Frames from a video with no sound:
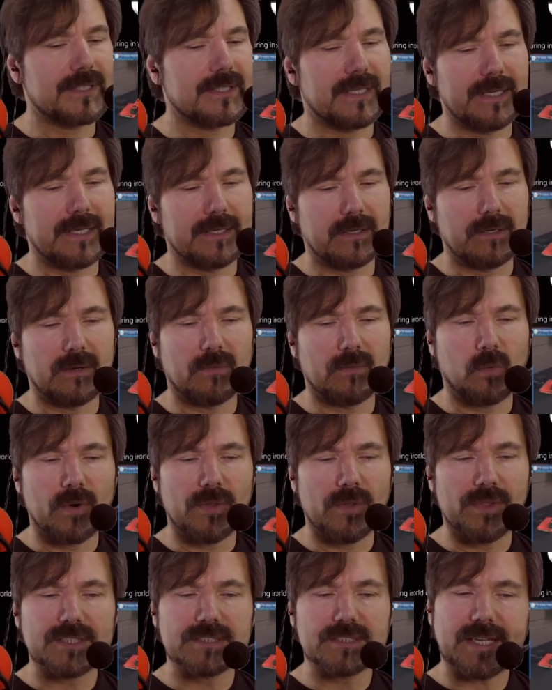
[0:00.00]
And where
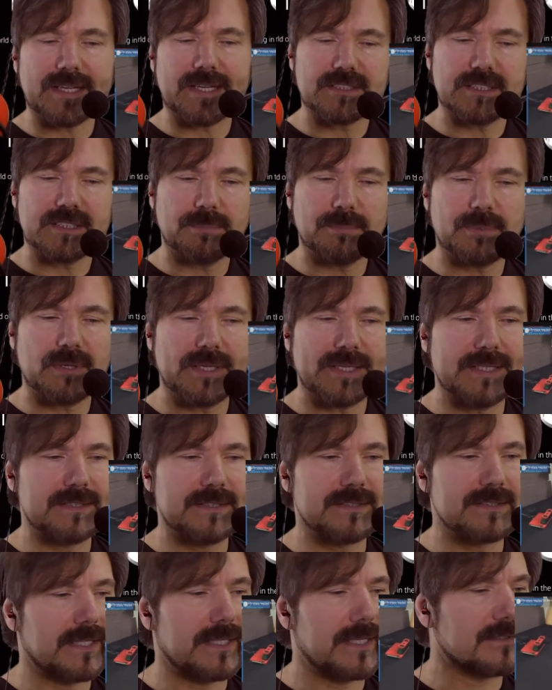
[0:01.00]
this actually
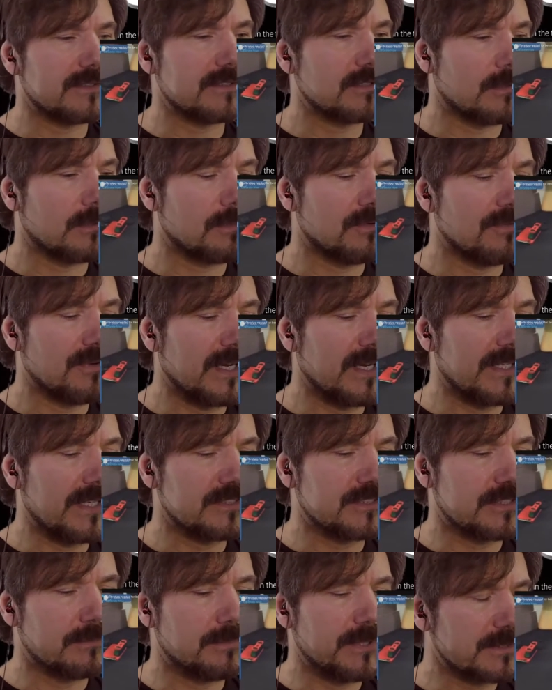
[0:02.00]
plays out or
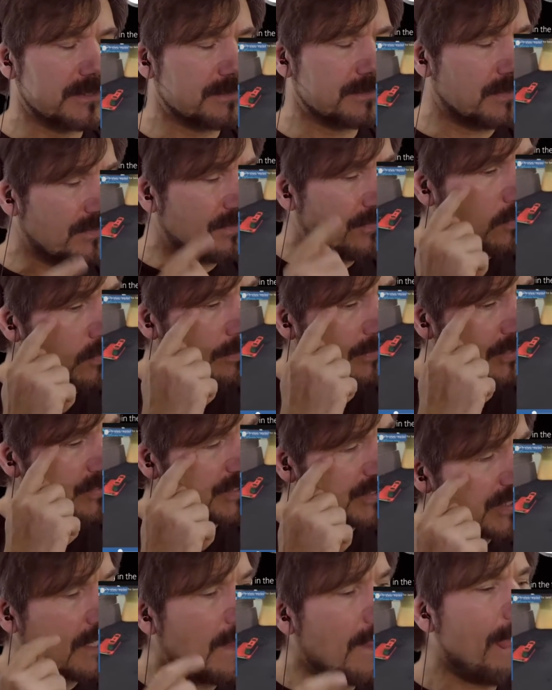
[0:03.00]
provides the best
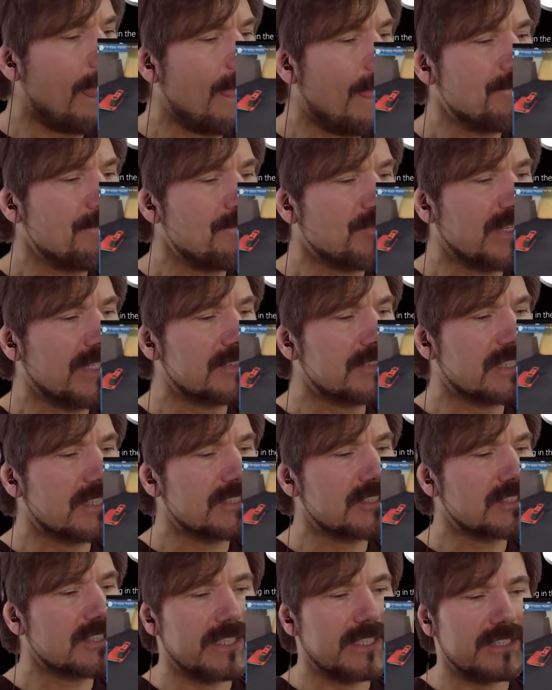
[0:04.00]
performance is,
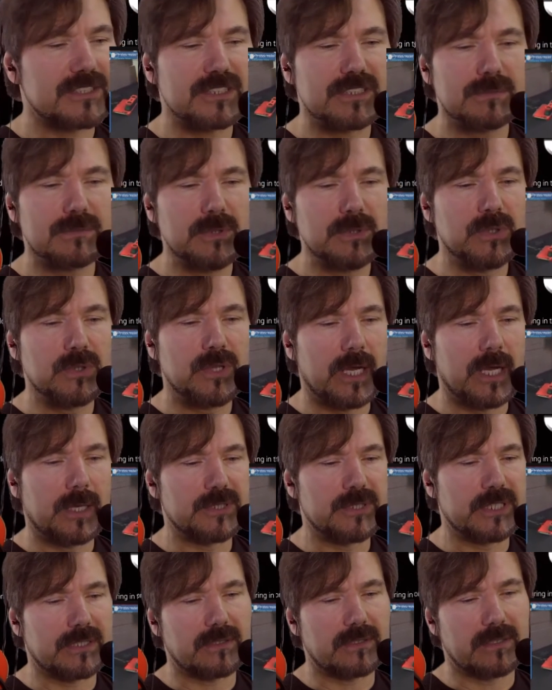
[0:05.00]
let's say, a smooth
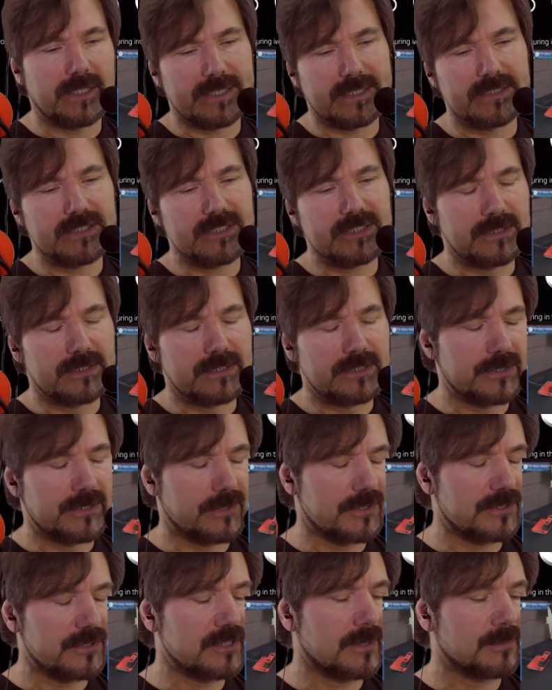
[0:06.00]
object like a cylinder
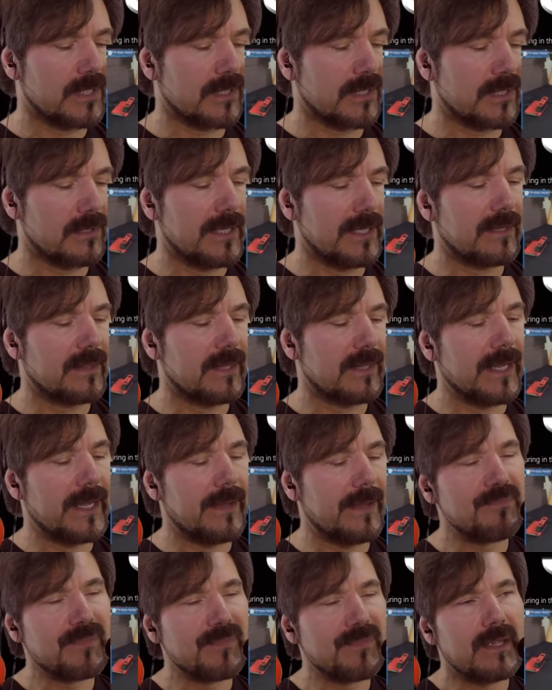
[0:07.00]
or something like
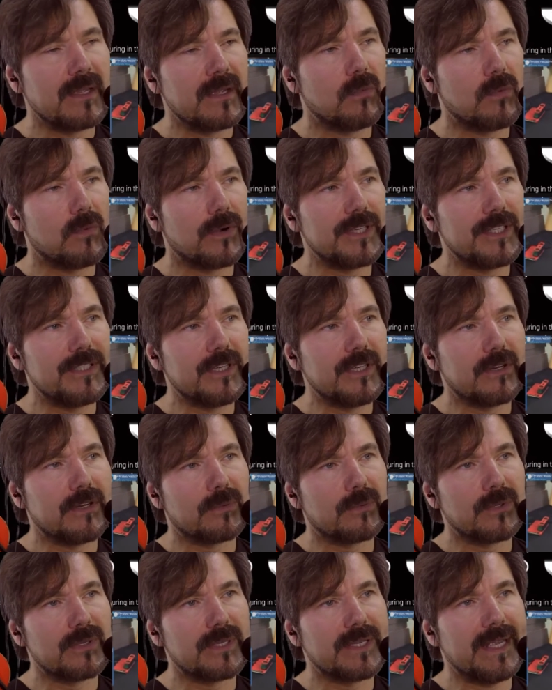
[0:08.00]
that, where you don't
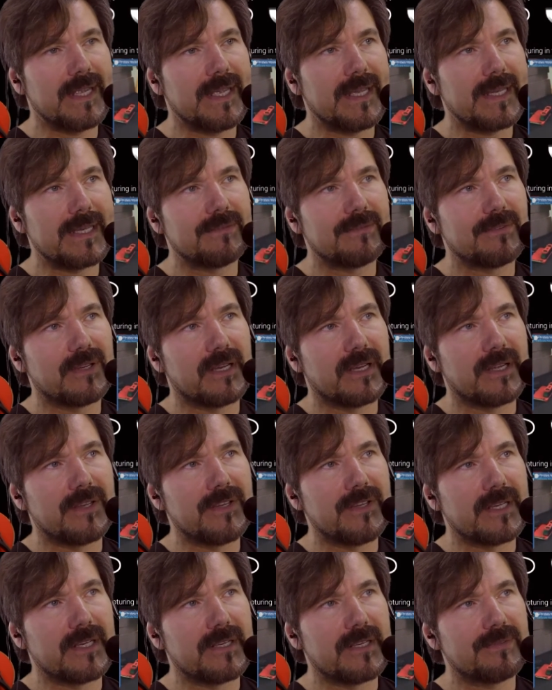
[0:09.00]
really have
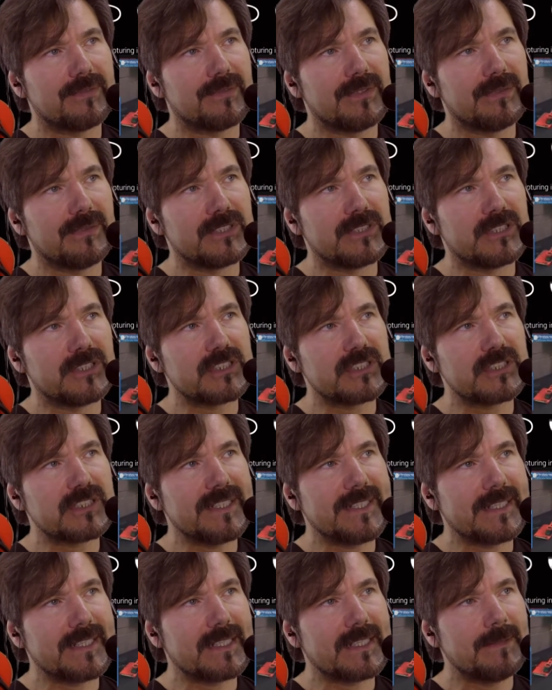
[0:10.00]
enough
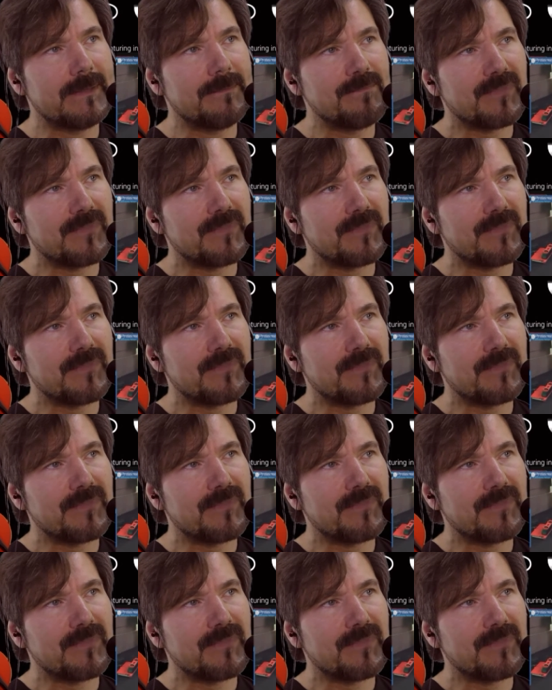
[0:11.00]
distinct